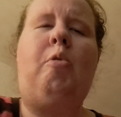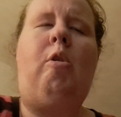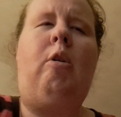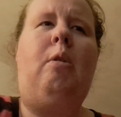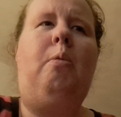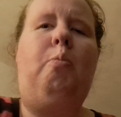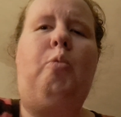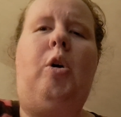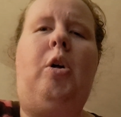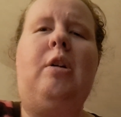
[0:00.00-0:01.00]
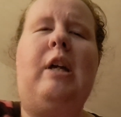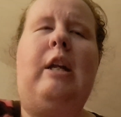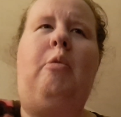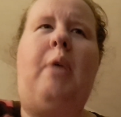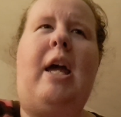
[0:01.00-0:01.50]
ro- role
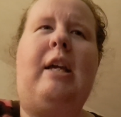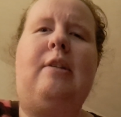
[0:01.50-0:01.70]
in a way.